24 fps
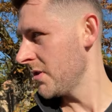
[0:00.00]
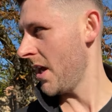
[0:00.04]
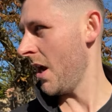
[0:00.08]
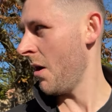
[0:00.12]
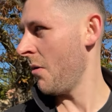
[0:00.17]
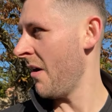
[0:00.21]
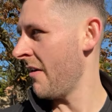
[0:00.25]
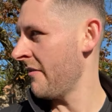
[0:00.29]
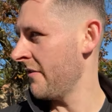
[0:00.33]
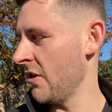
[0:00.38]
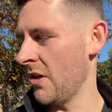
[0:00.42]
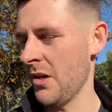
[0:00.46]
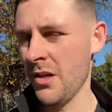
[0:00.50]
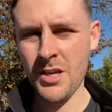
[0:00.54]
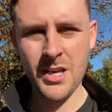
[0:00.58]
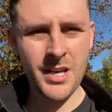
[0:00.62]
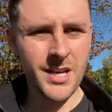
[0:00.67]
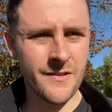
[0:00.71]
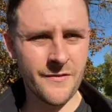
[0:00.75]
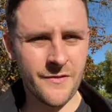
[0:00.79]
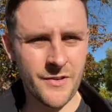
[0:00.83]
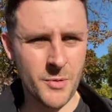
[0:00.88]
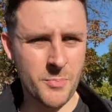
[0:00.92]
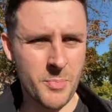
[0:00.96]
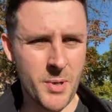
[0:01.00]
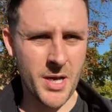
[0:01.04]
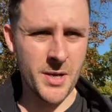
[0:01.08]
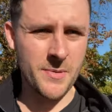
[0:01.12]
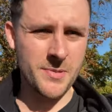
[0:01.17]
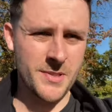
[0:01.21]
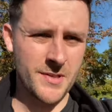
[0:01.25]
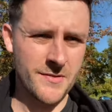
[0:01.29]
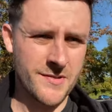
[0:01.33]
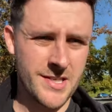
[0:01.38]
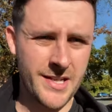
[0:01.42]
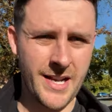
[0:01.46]
However, for the
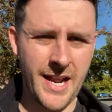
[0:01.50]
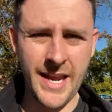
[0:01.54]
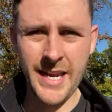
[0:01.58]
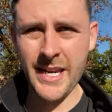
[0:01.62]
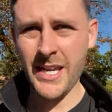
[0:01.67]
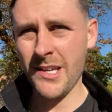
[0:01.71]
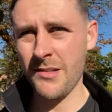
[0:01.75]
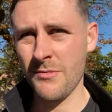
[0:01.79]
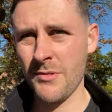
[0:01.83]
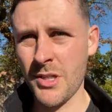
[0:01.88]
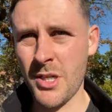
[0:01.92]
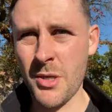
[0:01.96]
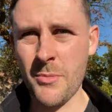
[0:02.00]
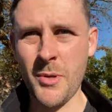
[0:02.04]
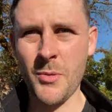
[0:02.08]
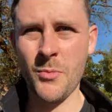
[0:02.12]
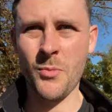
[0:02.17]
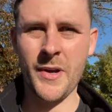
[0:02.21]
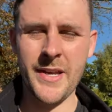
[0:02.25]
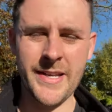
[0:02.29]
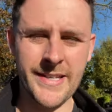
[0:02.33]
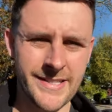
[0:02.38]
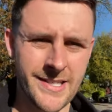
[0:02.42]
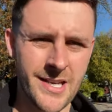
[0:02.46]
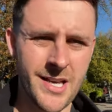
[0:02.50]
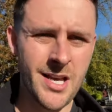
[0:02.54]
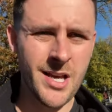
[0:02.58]
purpose of today and the coming weeks,